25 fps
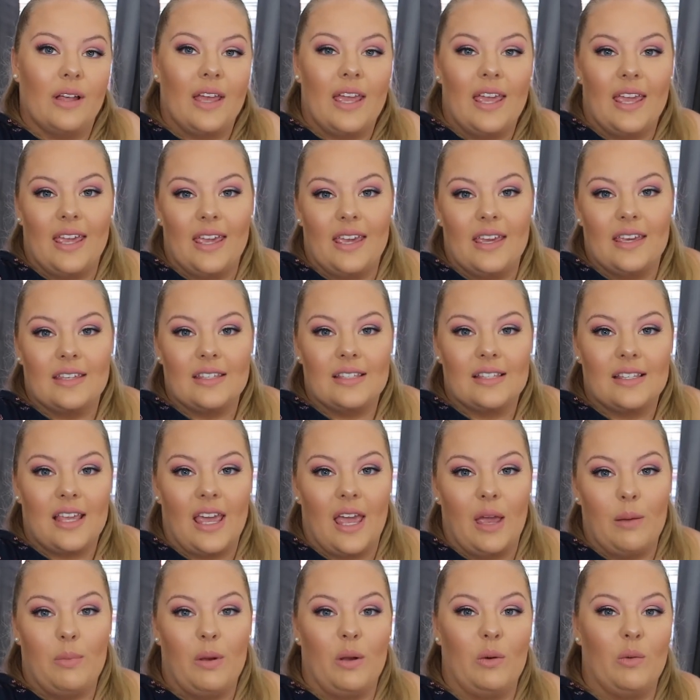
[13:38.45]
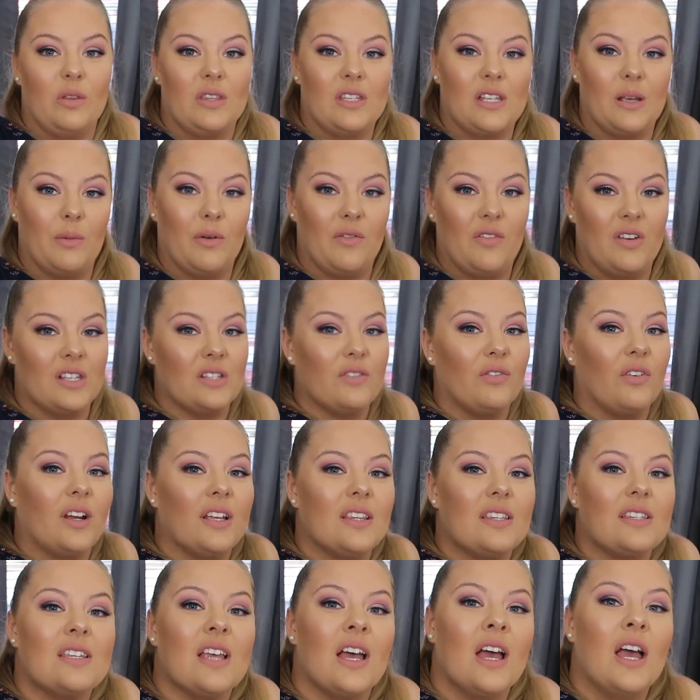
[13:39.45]
He is camping with some of his
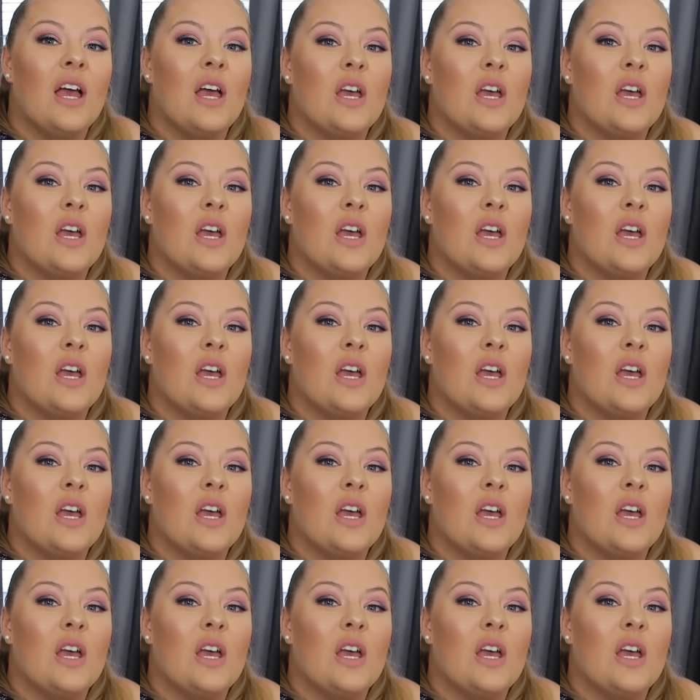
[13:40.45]
friends,